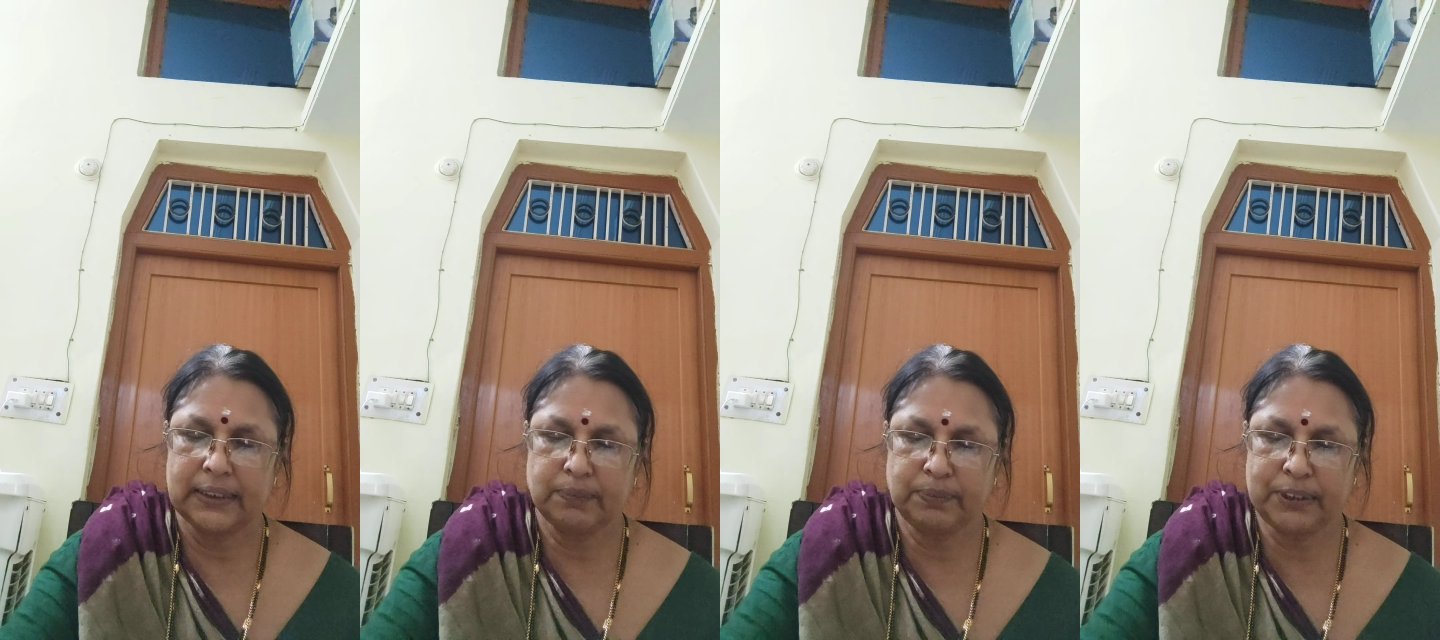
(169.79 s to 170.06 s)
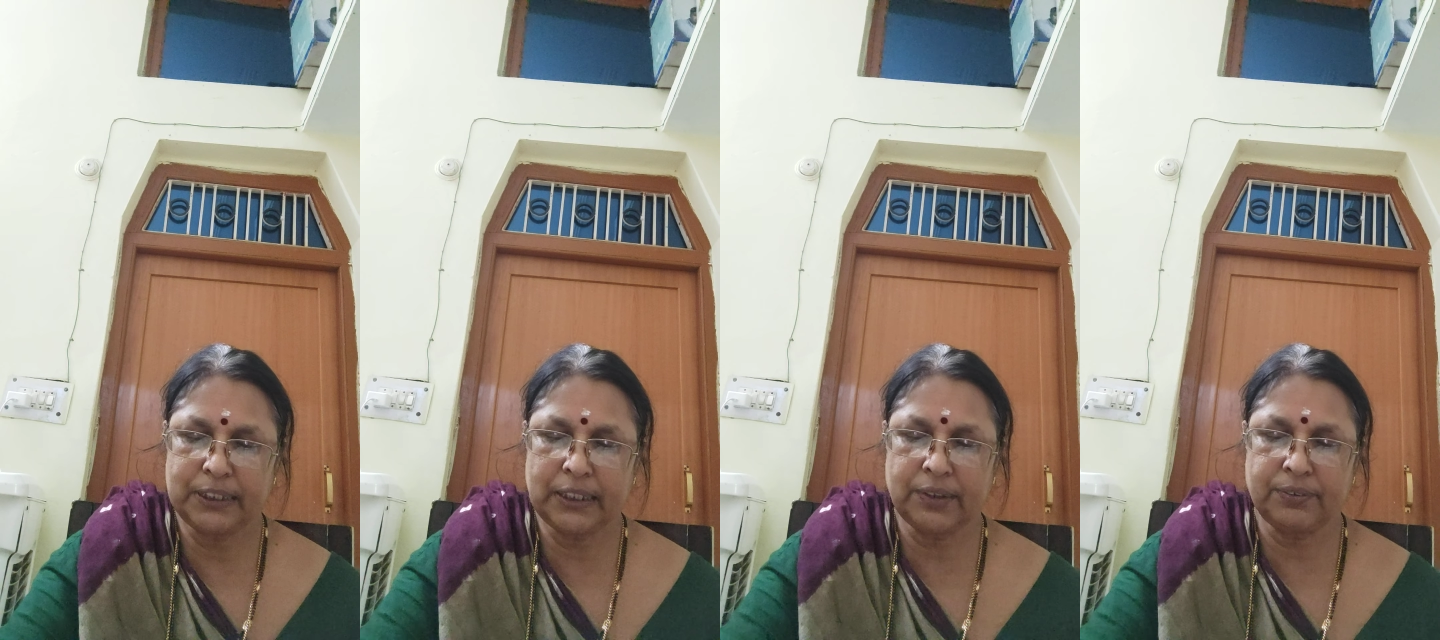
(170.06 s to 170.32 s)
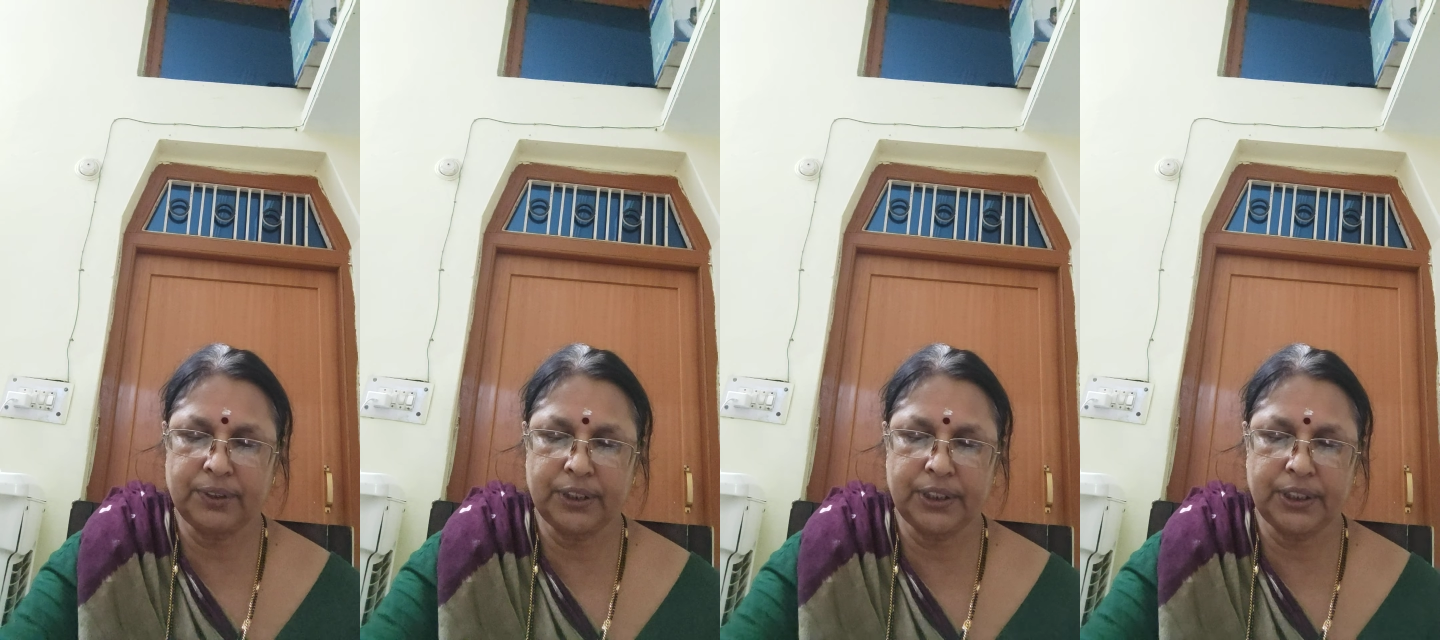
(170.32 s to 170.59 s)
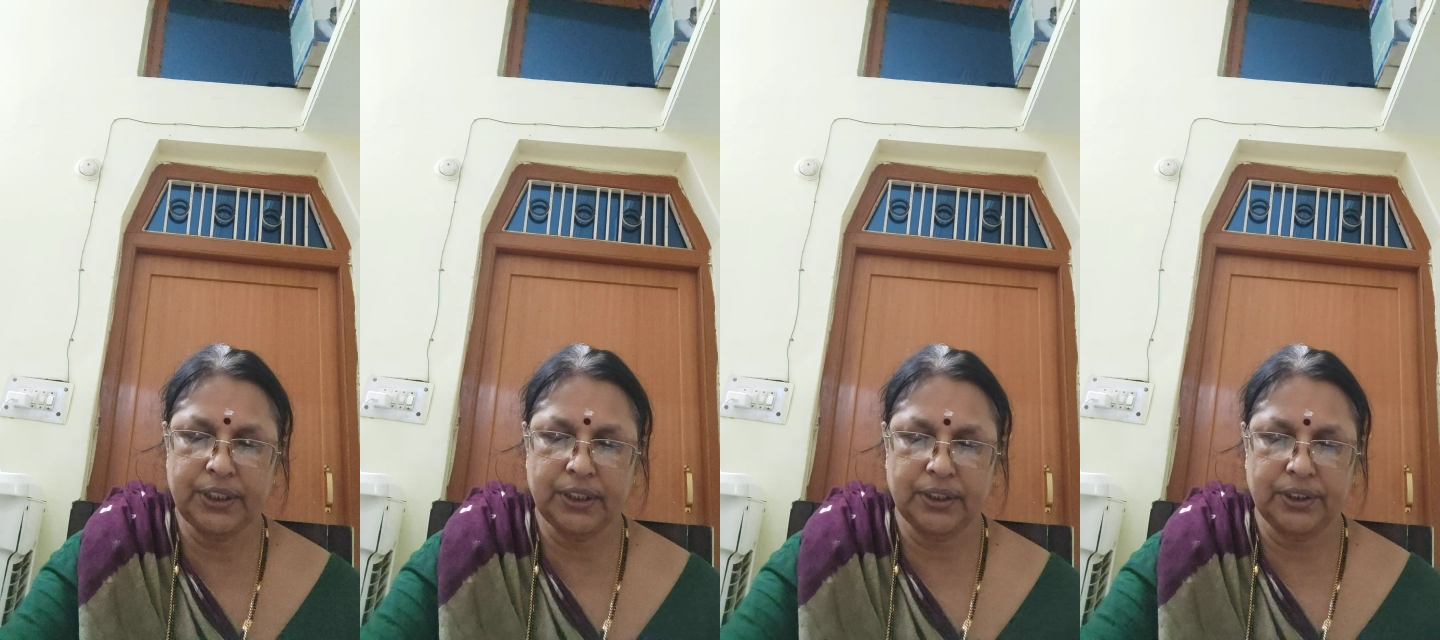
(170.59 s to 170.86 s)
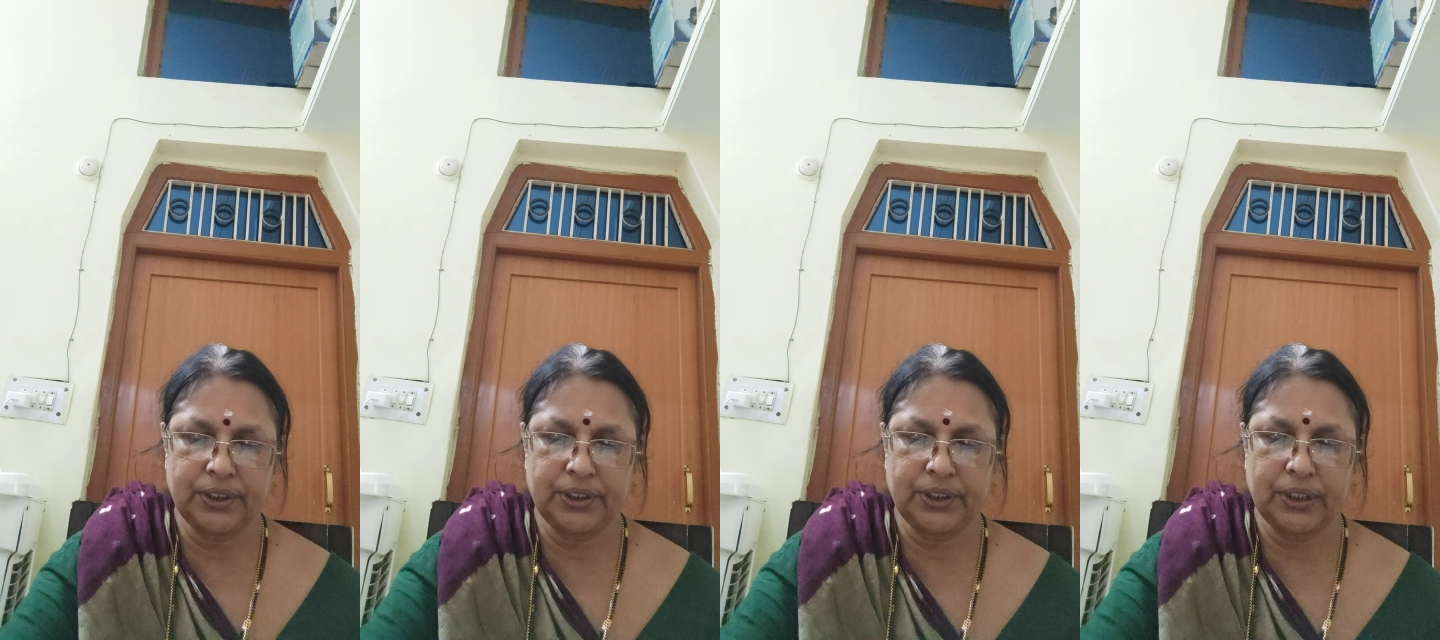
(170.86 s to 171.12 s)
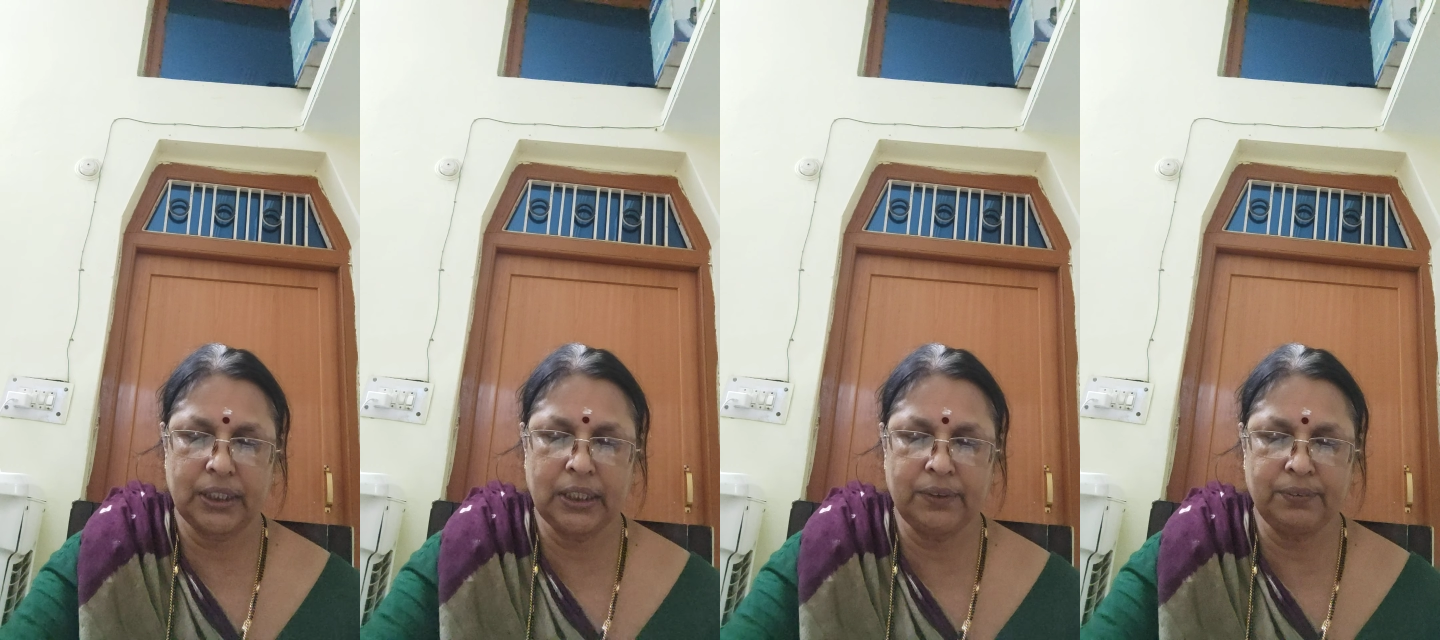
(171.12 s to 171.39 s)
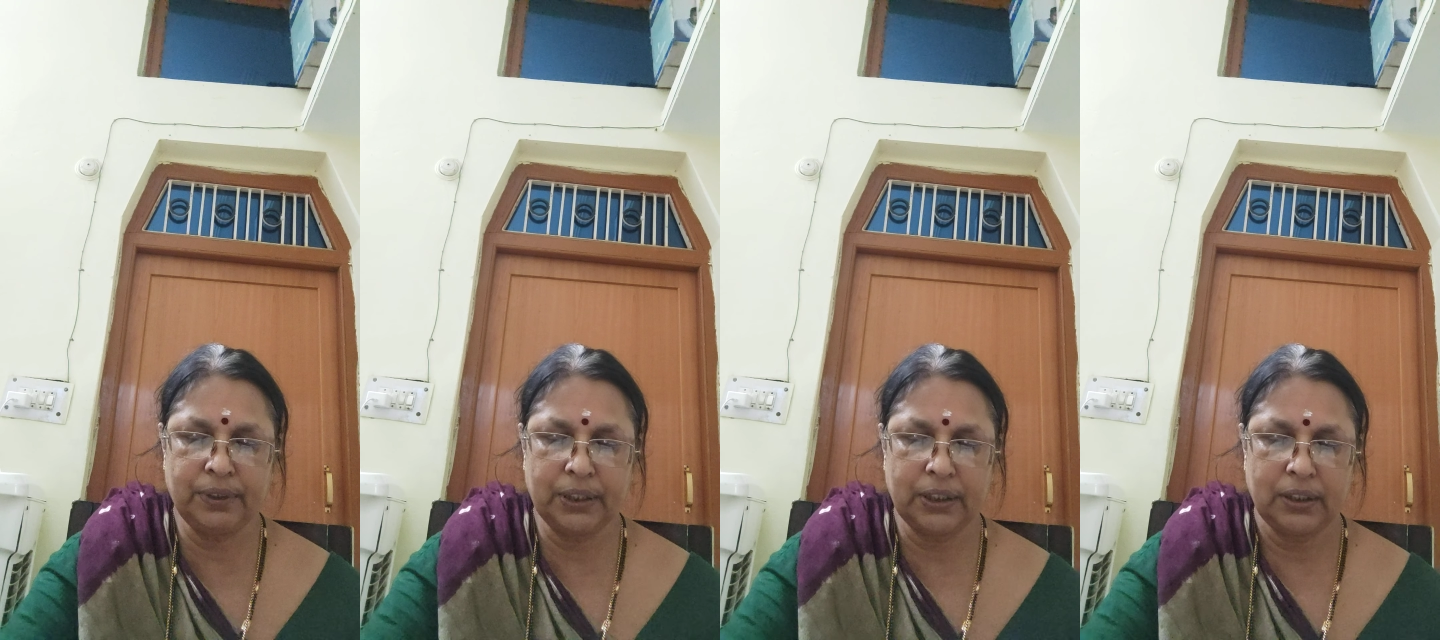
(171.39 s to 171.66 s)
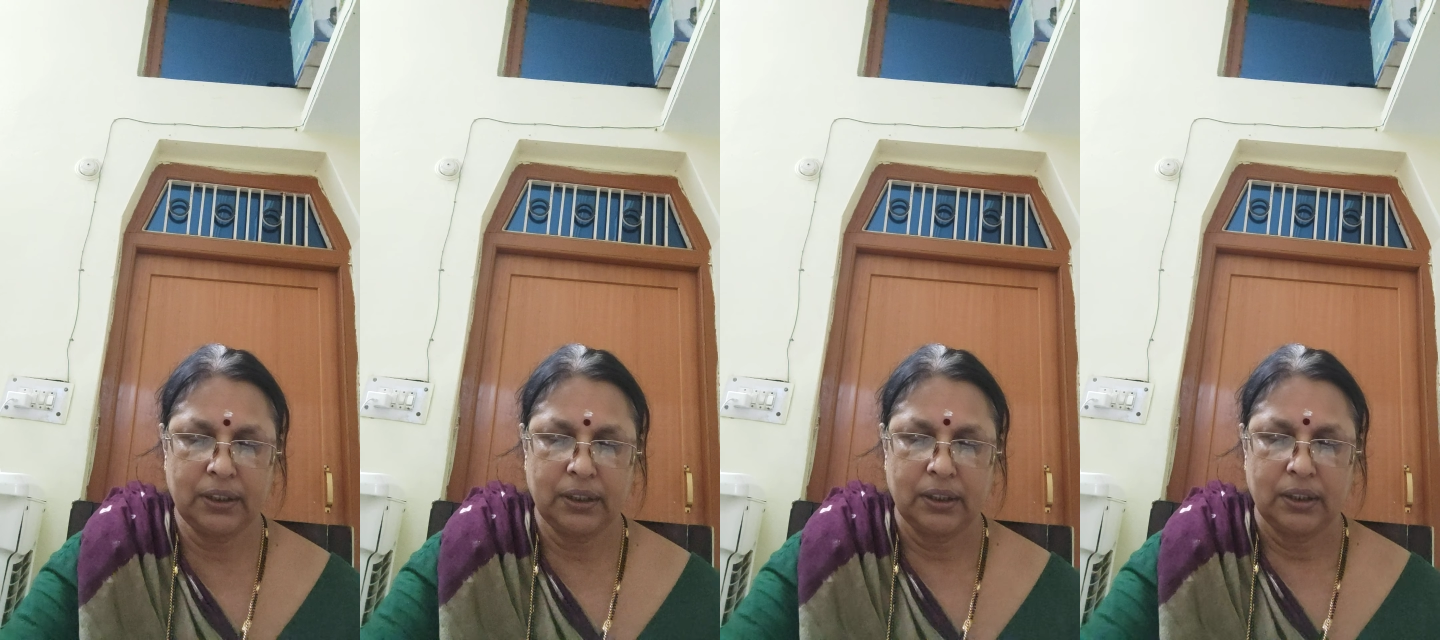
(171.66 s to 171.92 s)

subsequent years even